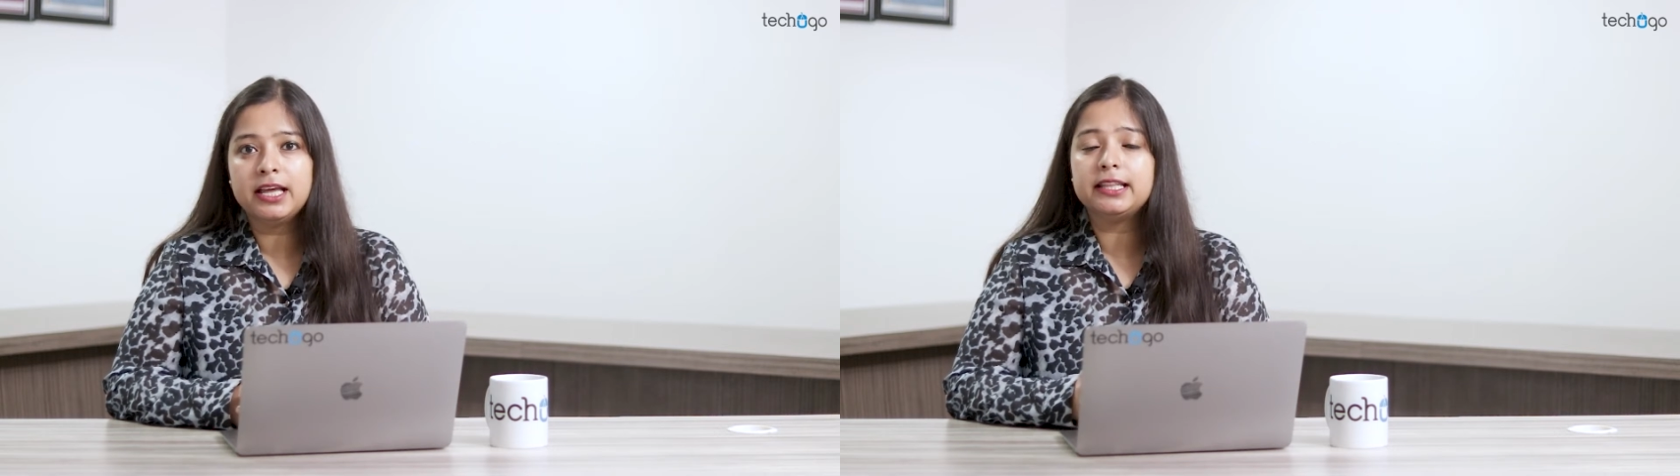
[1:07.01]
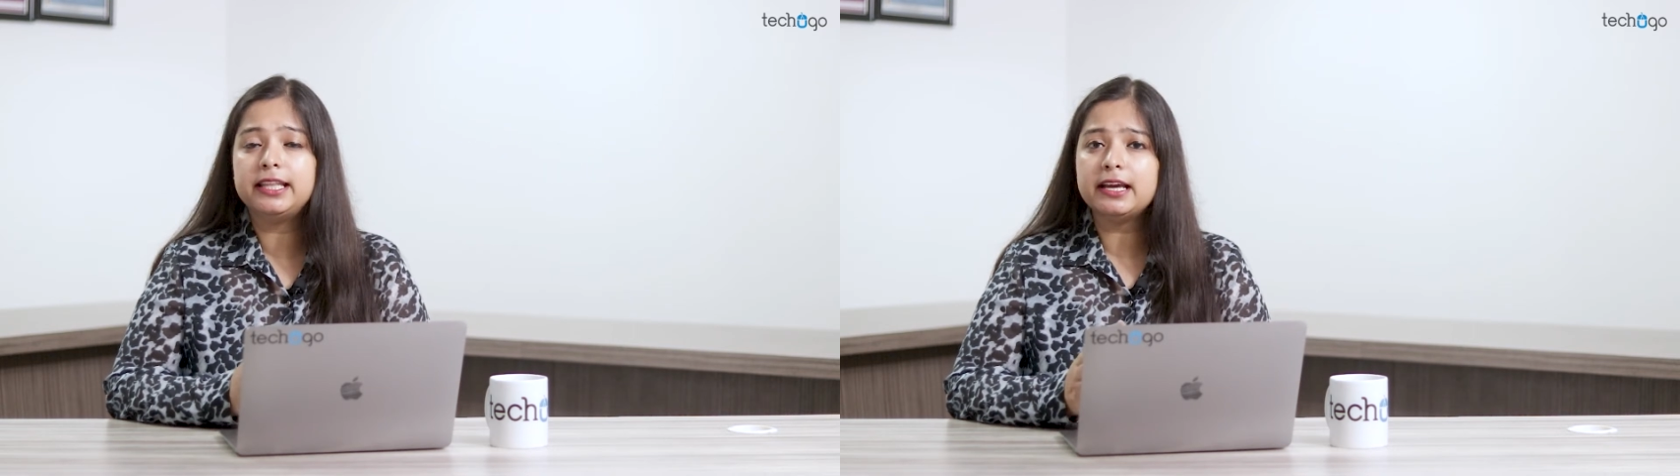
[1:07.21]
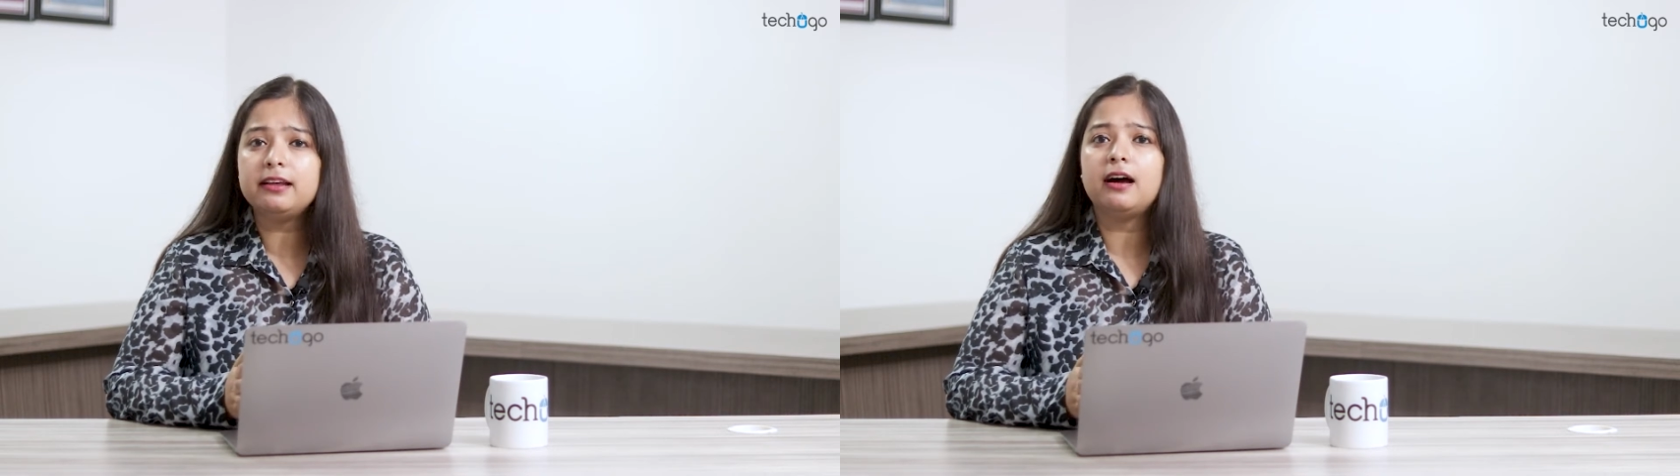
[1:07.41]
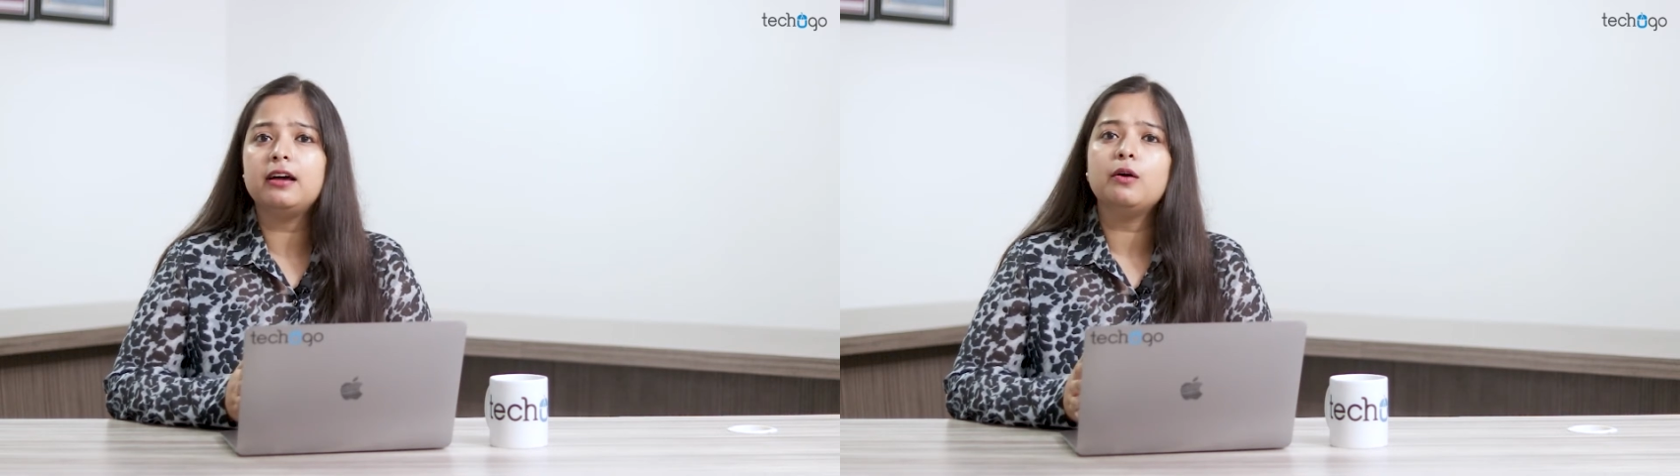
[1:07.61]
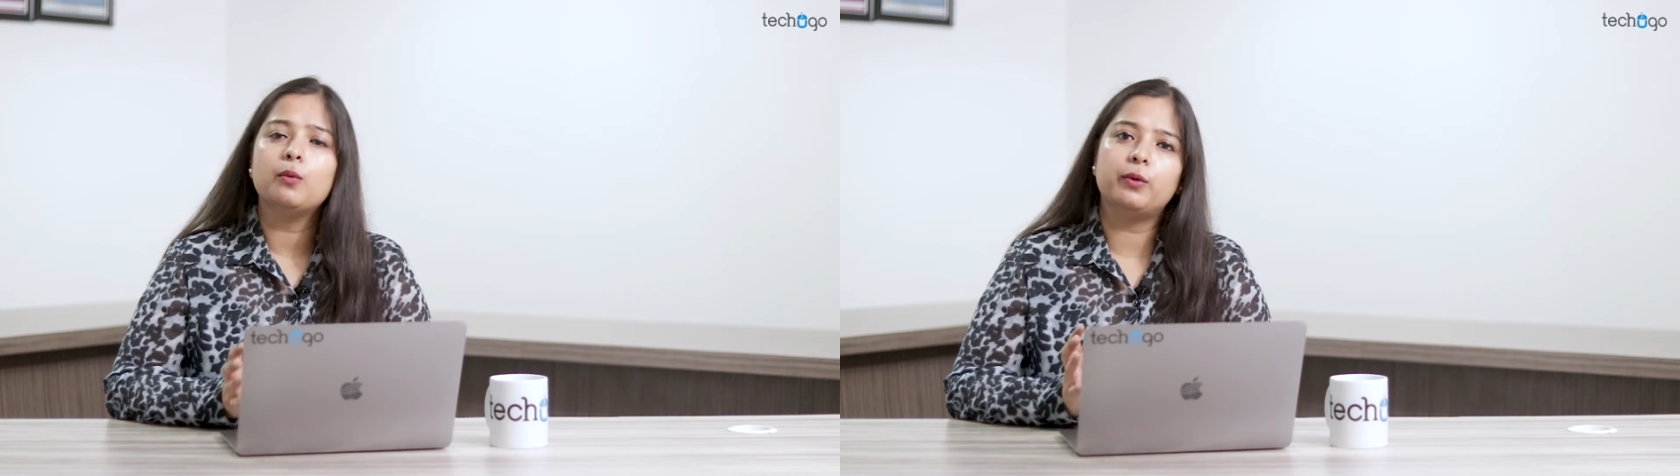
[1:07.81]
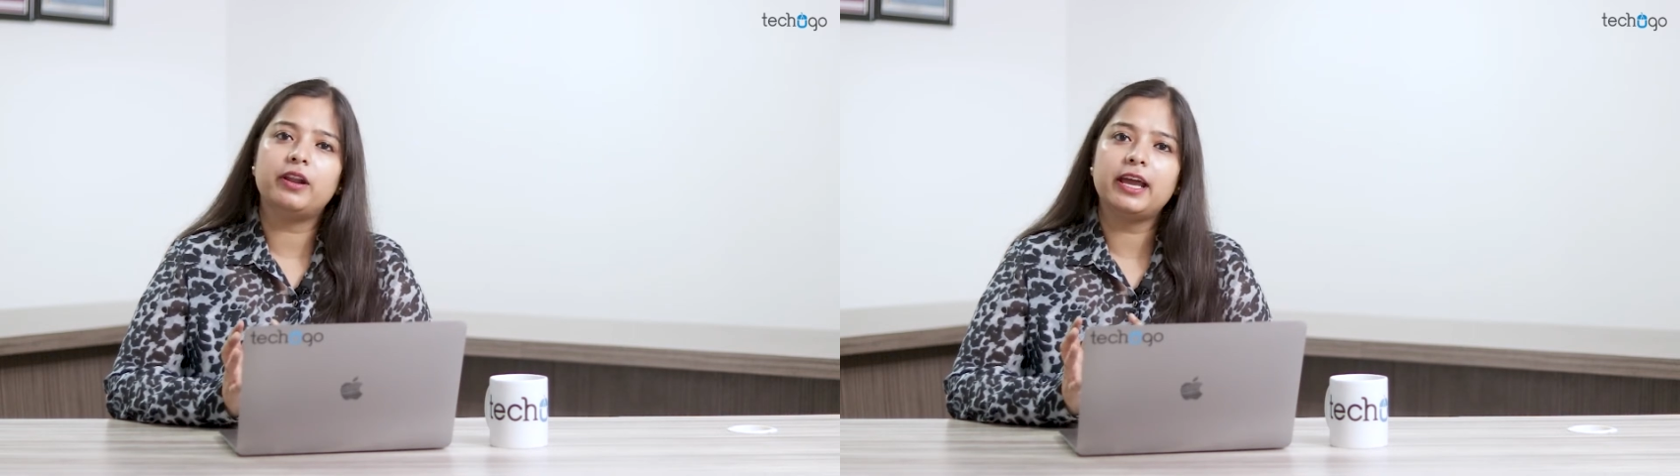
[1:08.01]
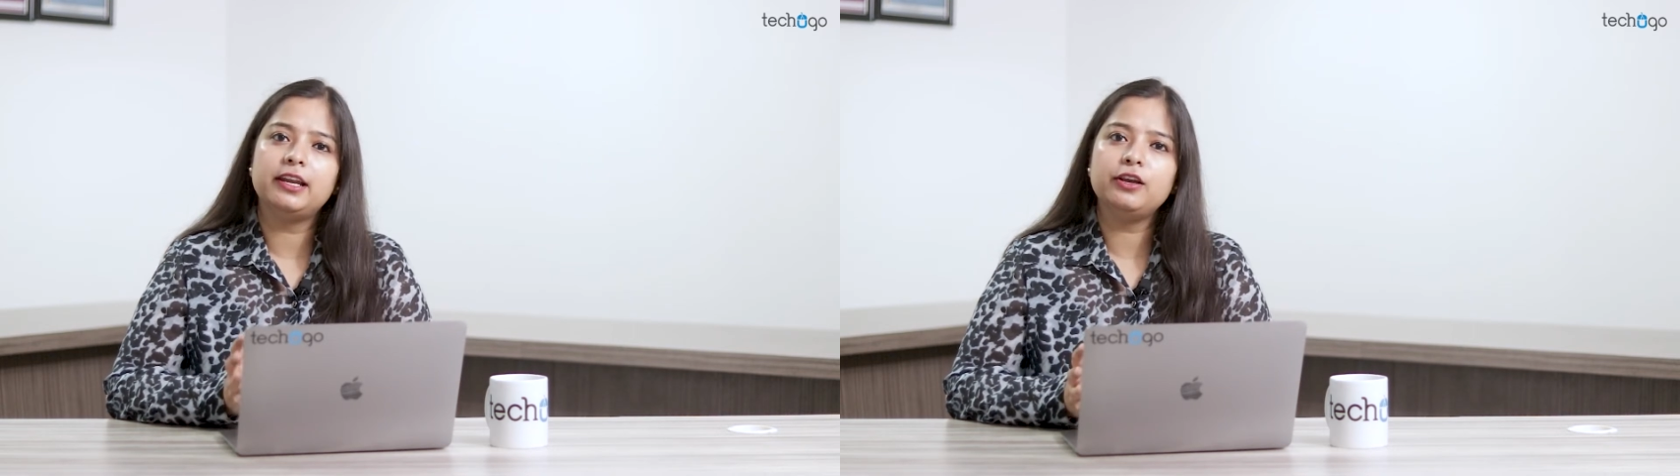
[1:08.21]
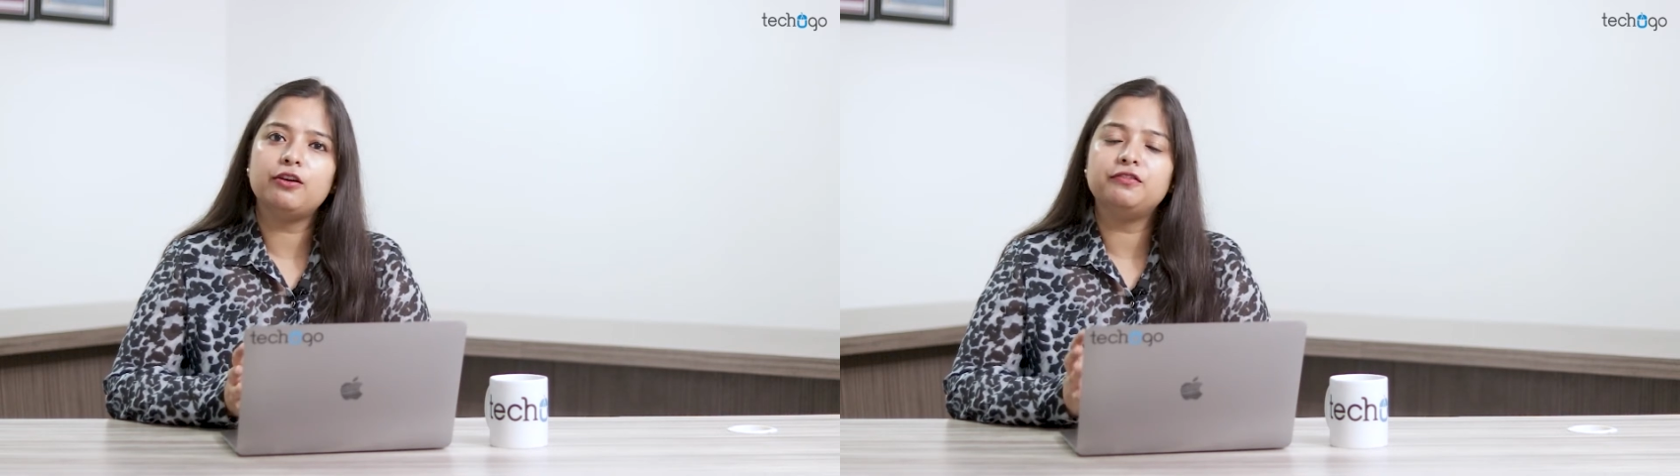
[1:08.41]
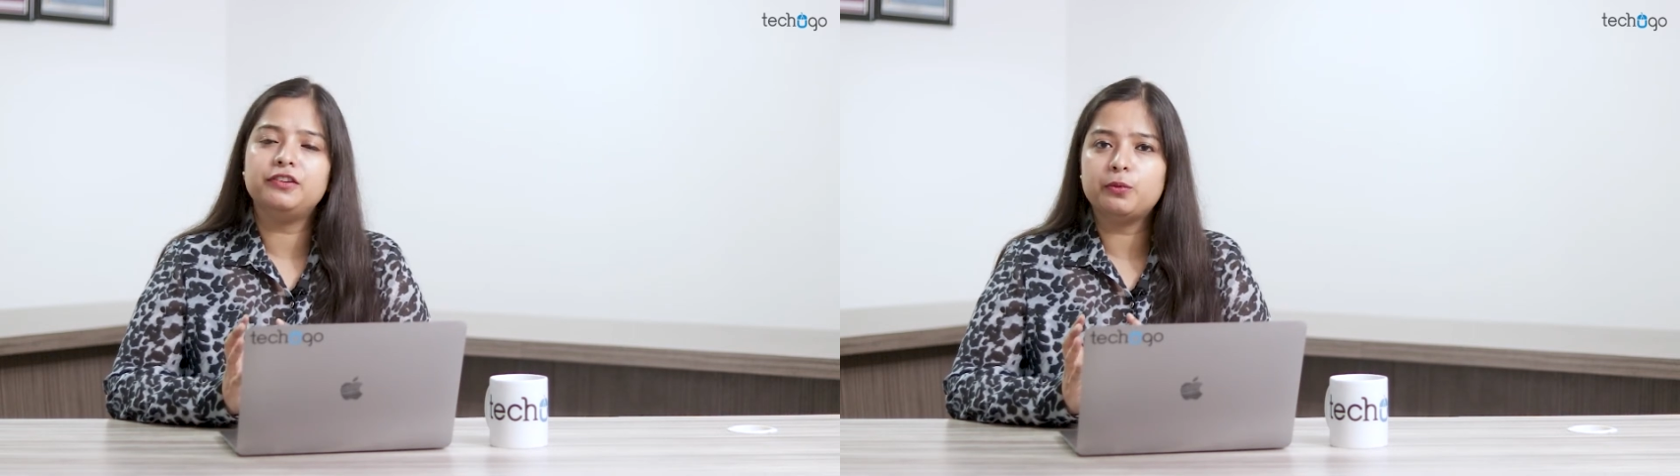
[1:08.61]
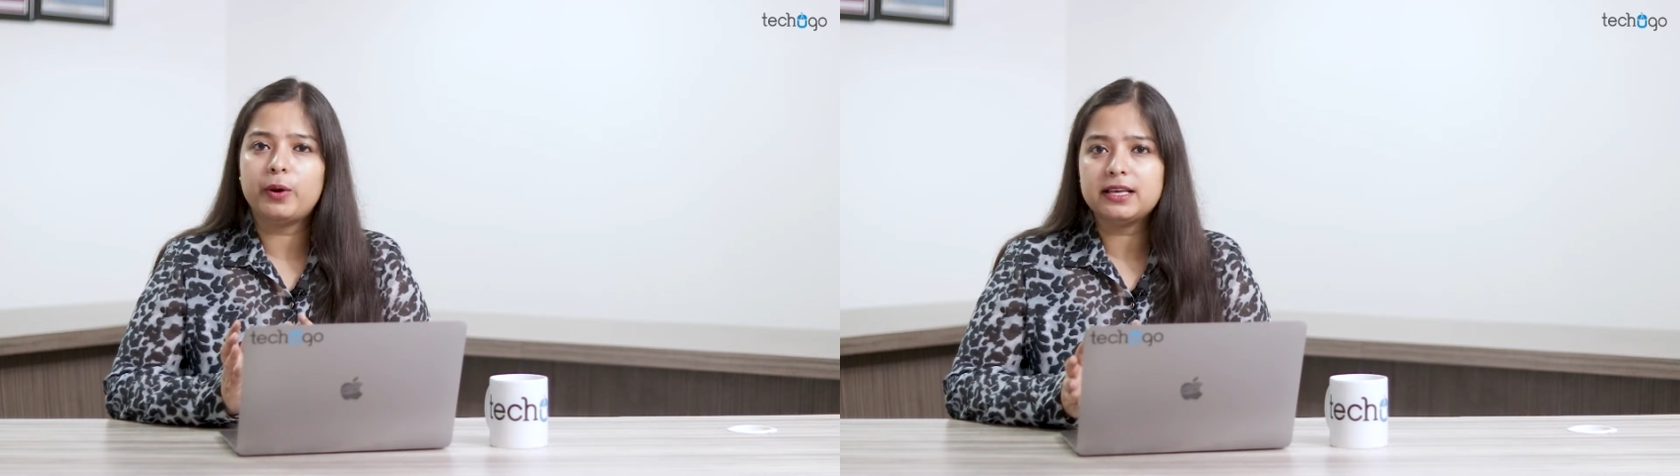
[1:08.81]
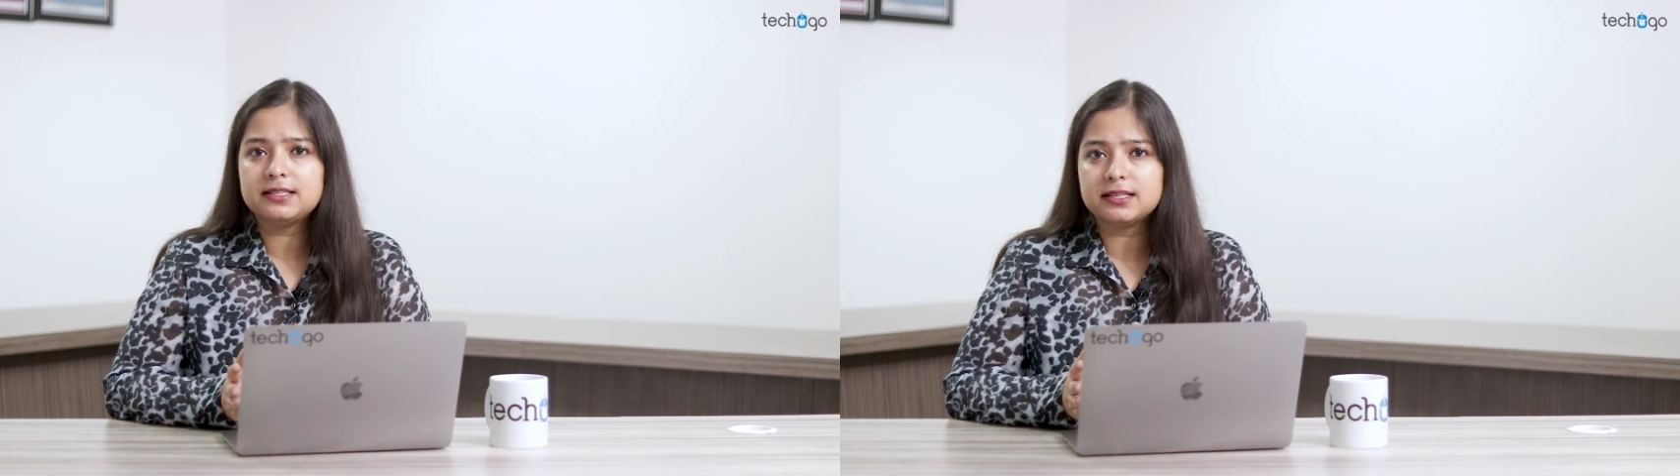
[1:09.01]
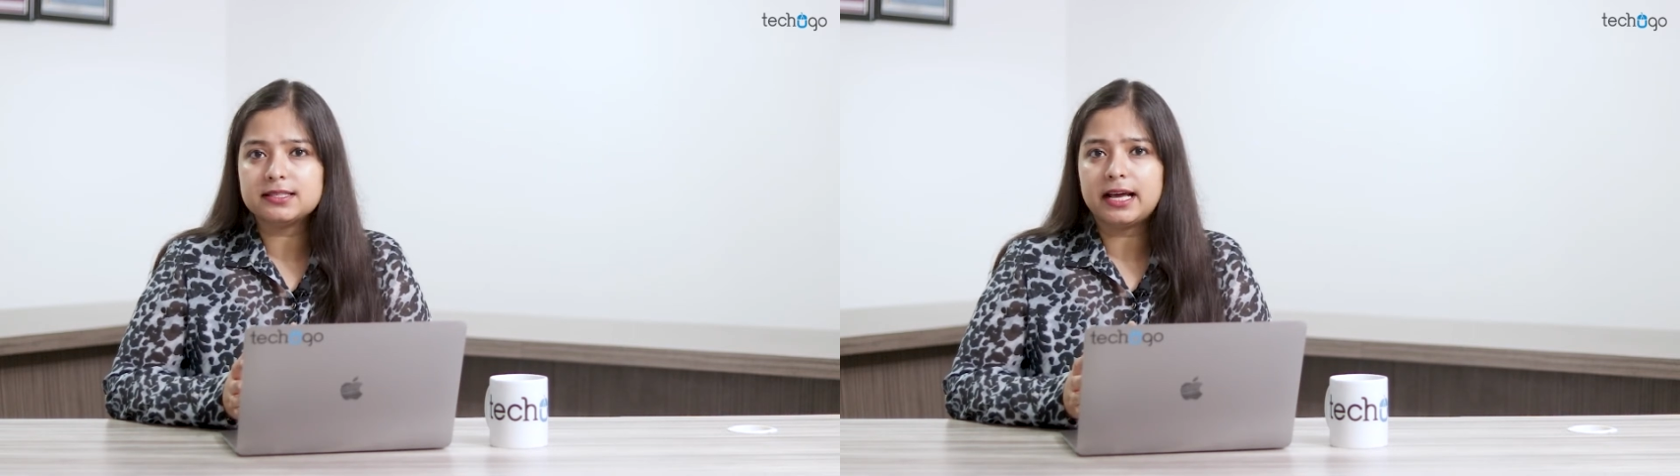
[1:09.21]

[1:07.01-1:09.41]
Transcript: There are a variety of devices